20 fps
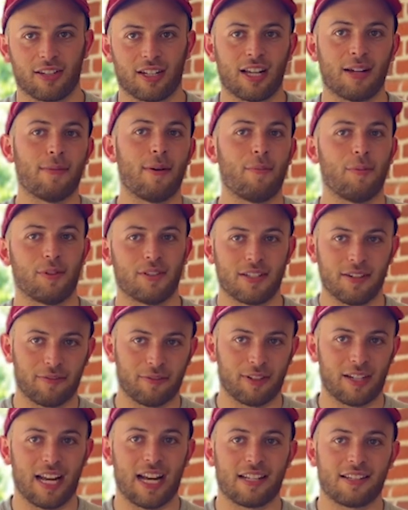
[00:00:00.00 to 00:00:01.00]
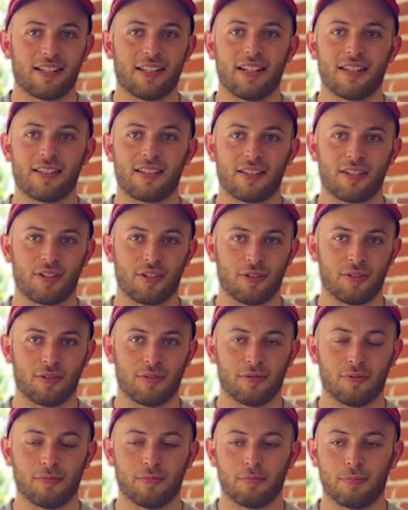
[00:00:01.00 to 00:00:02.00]
come up with different assets
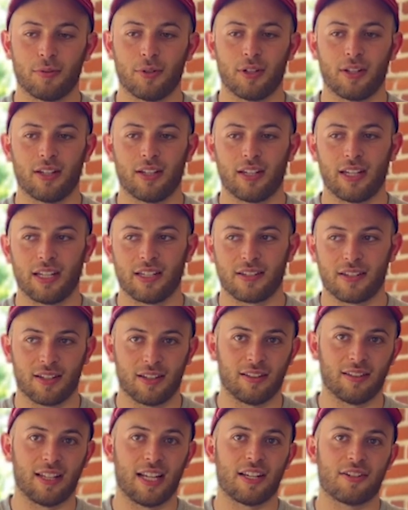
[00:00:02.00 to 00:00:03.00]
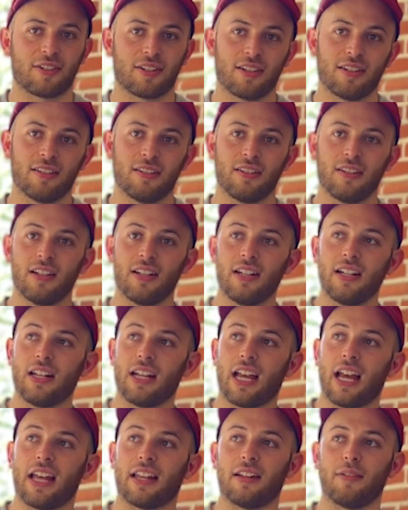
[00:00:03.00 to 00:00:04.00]
to put into the laser.
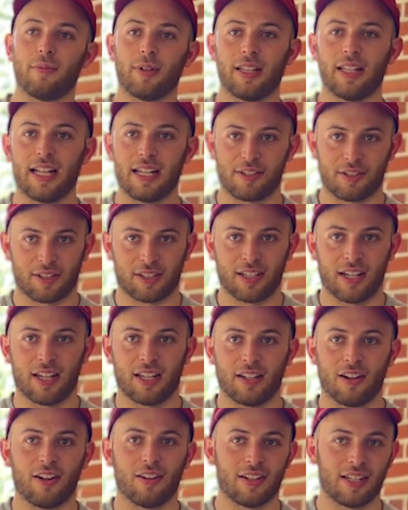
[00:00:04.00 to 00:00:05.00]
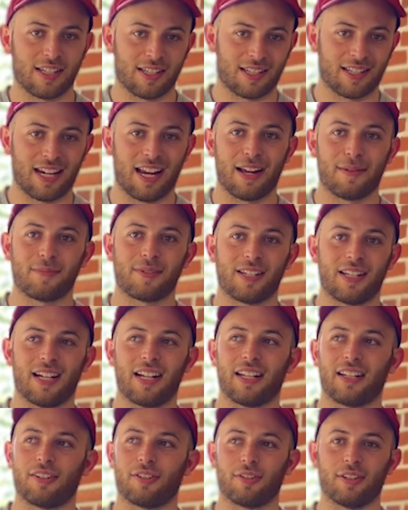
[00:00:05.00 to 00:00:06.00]
And then we laser cut all these stamps, and
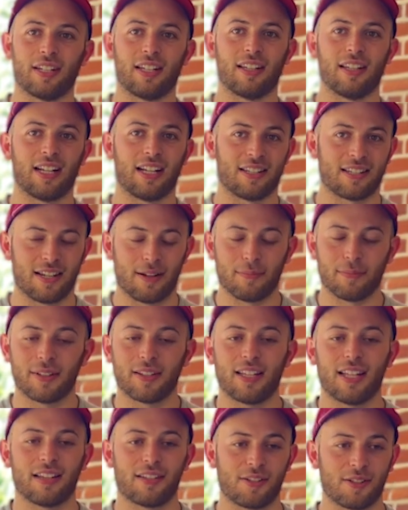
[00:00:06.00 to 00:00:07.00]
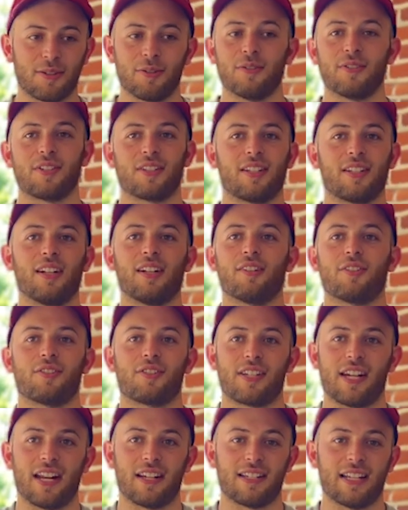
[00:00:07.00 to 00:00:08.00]
I created like a template that the students could
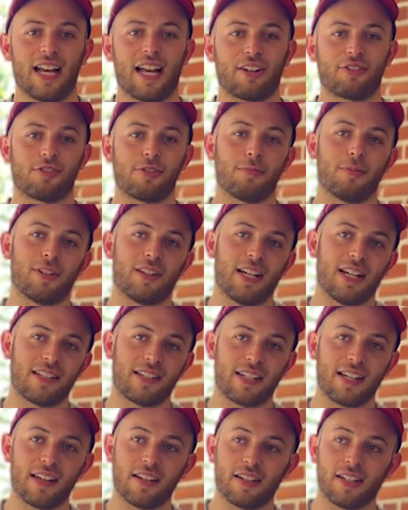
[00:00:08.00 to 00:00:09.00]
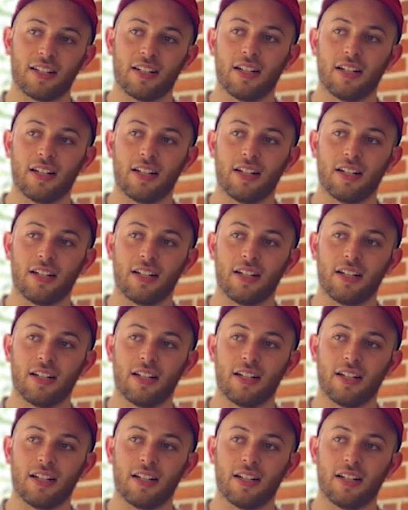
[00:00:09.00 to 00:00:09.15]
understand to actually put that together.